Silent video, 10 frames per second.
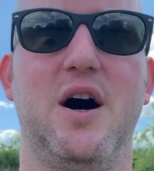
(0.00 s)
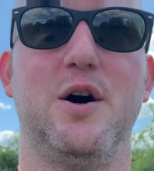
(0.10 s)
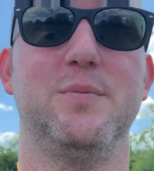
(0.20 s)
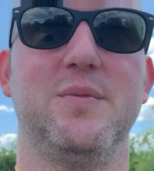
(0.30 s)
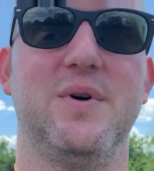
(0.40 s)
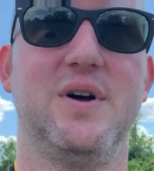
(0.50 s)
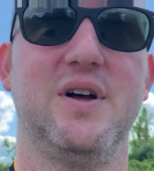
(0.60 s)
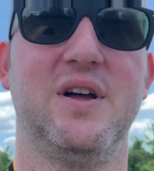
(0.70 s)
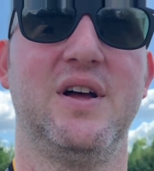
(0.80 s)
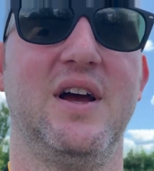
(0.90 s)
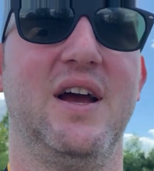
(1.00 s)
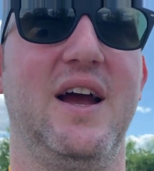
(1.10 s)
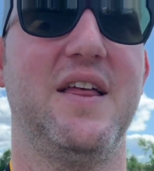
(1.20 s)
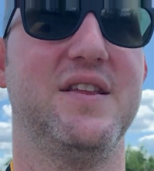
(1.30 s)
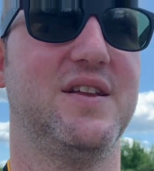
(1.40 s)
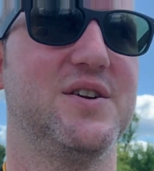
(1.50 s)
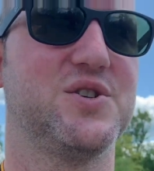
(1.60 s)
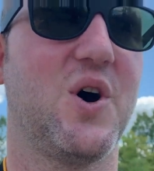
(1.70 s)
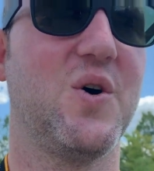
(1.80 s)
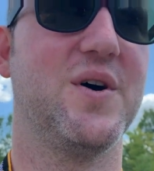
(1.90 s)
Um, and then there's
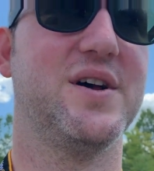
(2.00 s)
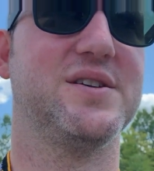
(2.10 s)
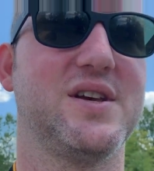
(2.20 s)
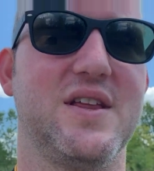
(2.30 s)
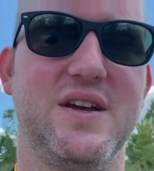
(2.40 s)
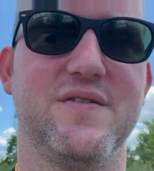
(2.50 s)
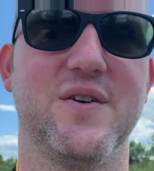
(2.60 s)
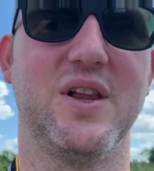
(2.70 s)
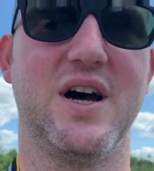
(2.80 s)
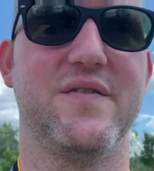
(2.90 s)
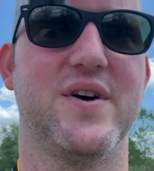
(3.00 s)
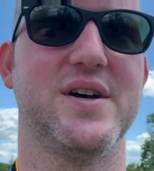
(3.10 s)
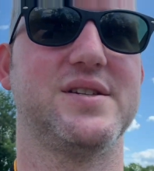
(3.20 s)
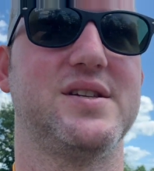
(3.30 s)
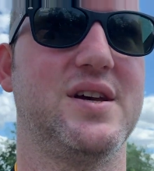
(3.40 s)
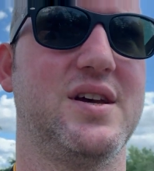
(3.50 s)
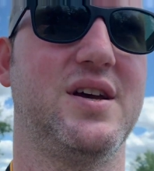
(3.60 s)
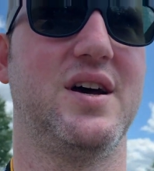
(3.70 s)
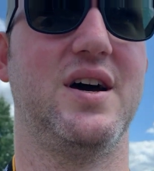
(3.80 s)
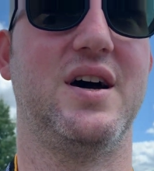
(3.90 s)
always, I think for a lot of us,
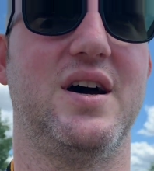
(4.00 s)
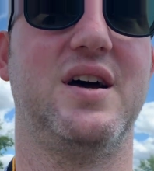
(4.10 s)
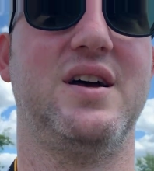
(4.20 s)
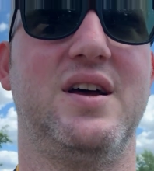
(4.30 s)
uh,